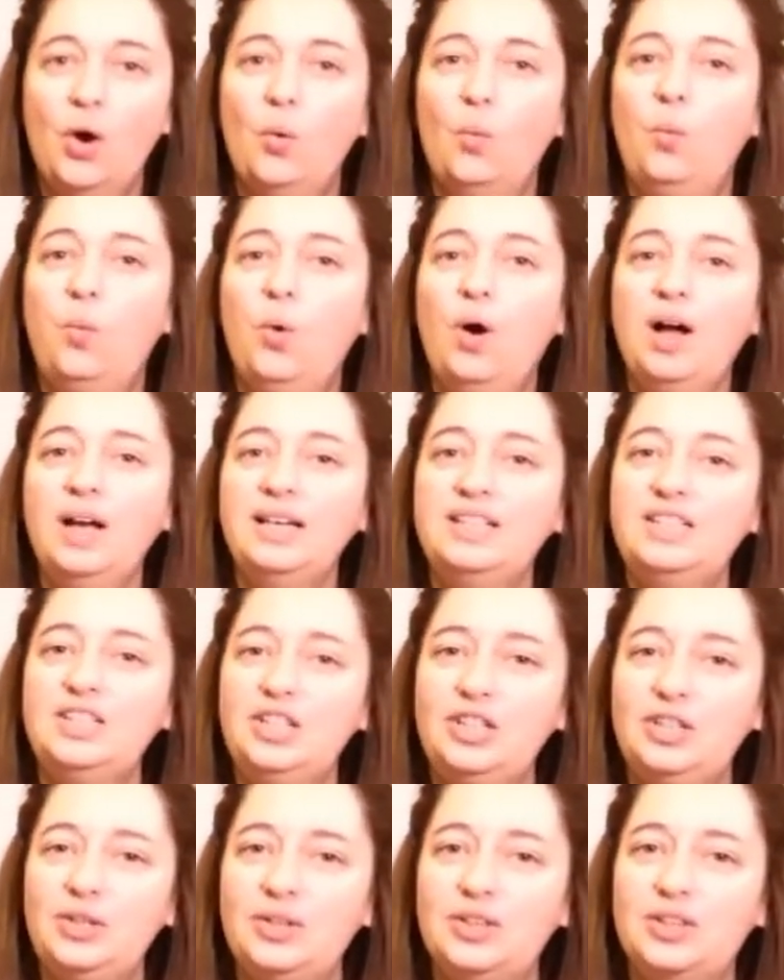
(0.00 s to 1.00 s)
Why do
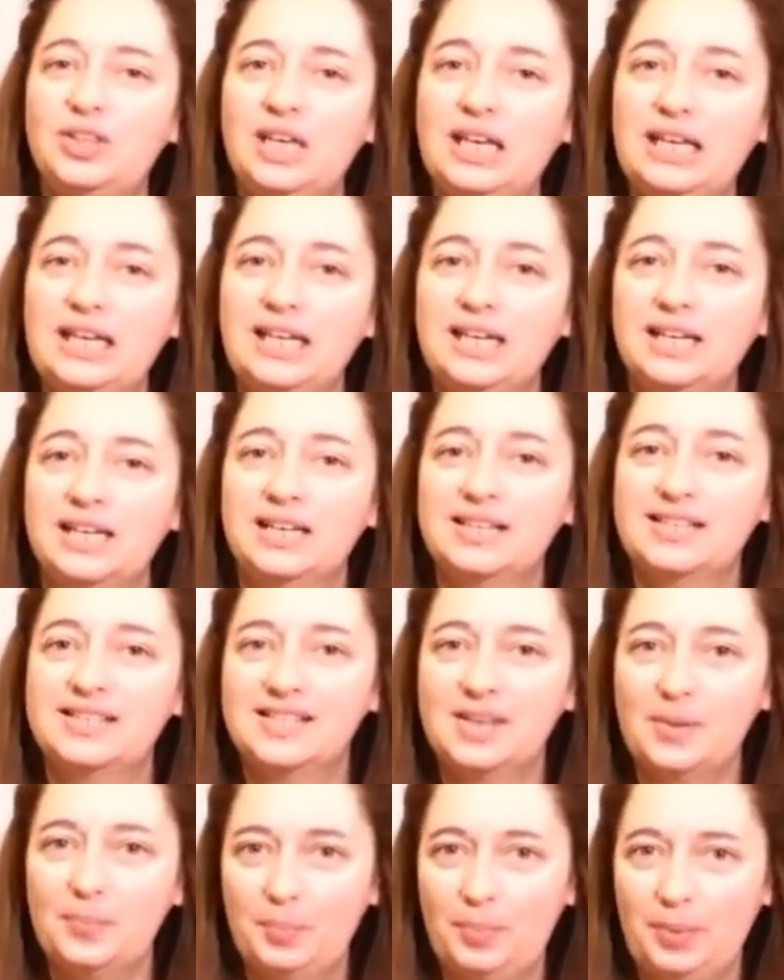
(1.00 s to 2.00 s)
you think
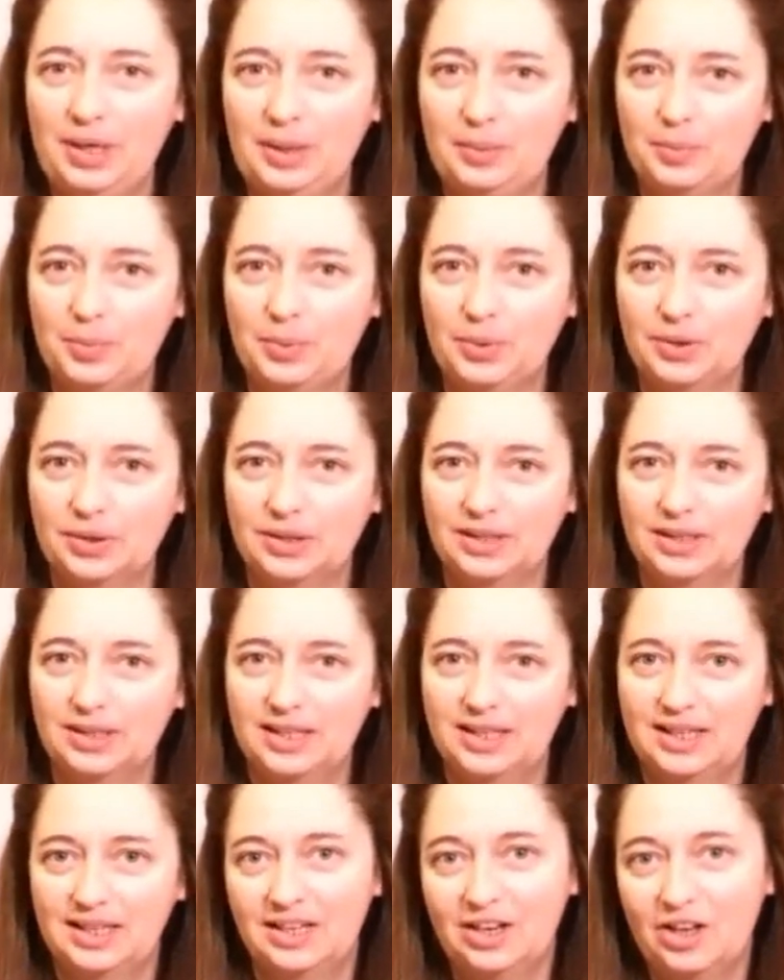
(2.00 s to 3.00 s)
some people
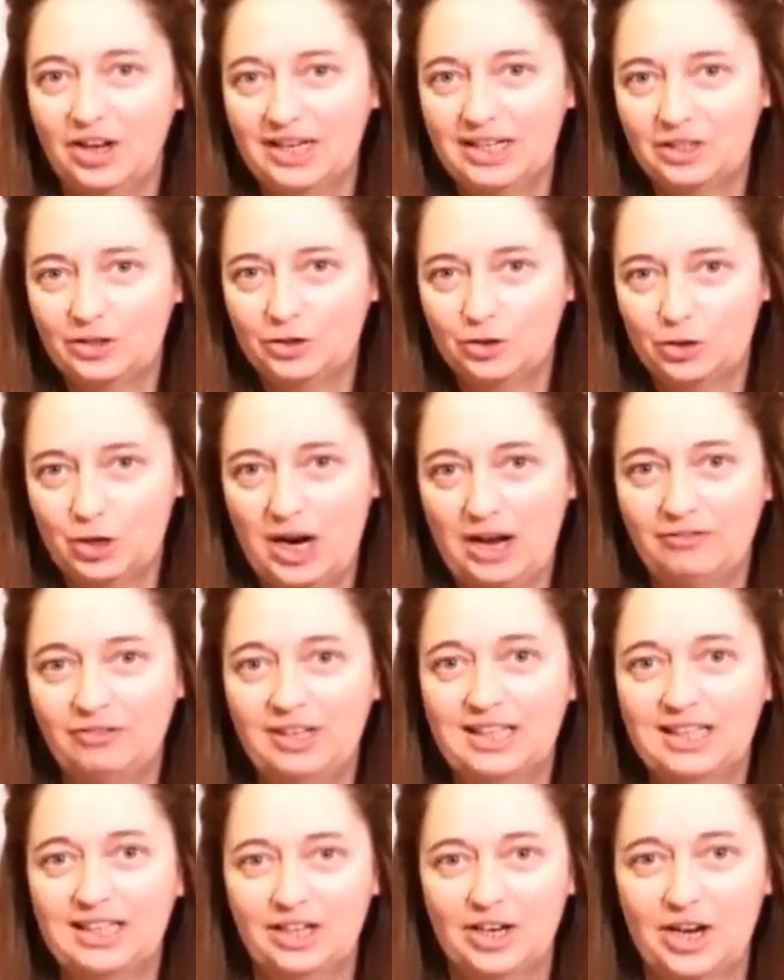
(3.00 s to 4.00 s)
like
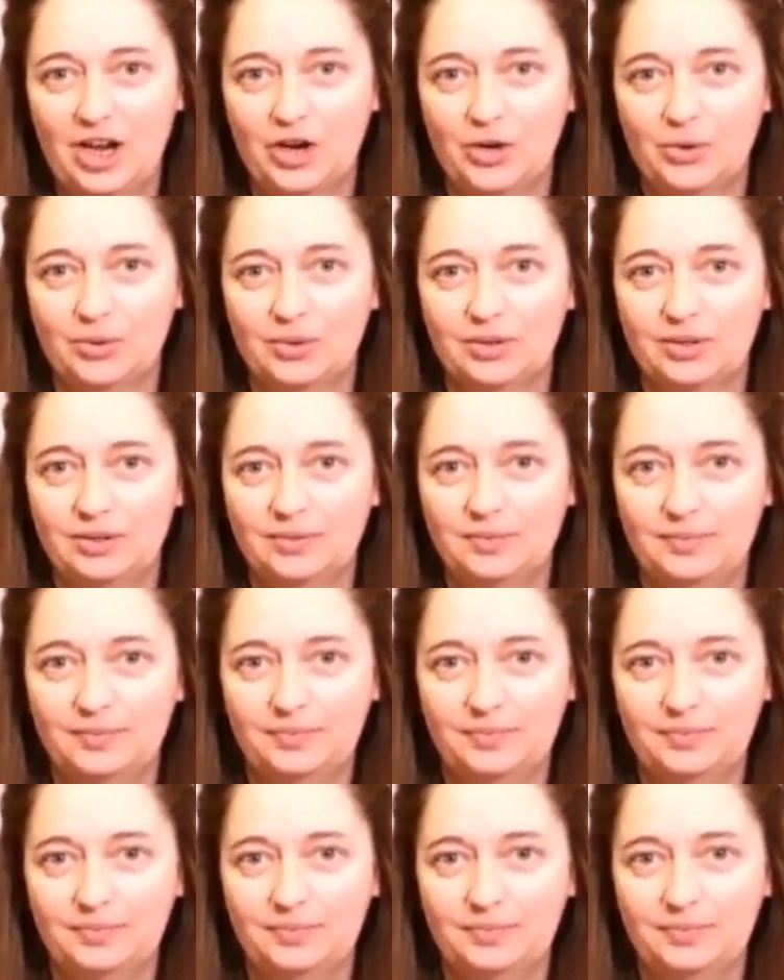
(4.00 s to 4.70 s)
travelling alone?